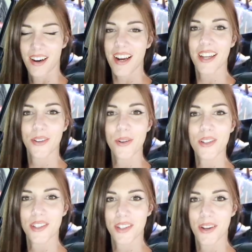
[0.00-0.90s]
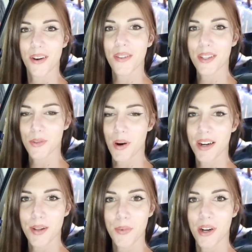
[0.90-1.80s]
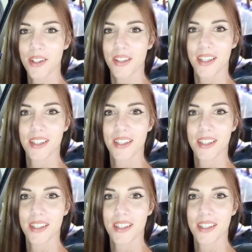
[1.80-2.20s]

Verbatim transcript: All right, cool. So everything's wired up correctly.